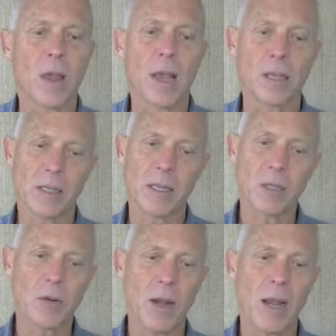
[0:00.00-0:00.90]
As it
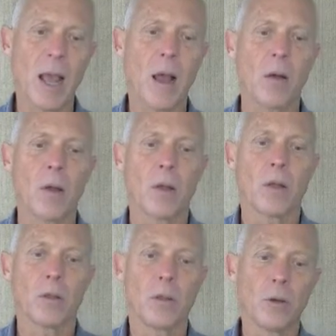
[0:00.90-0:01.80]
is right now,
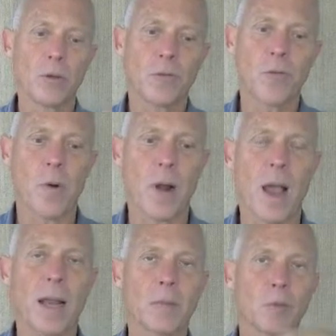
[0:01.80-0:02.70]
those 4
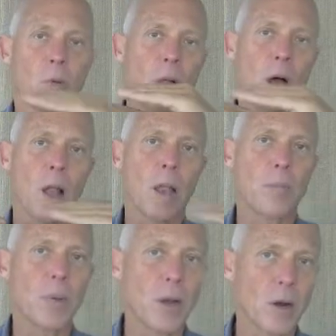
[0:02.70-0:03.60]
items will all
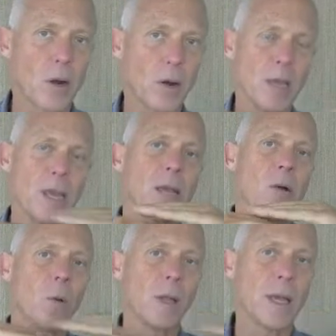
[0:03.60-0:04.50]
appear
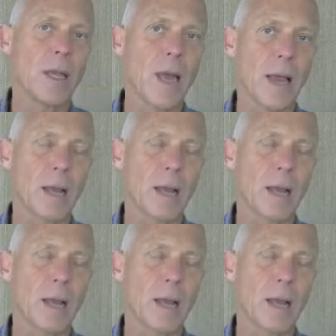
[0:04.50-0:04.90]
equally, like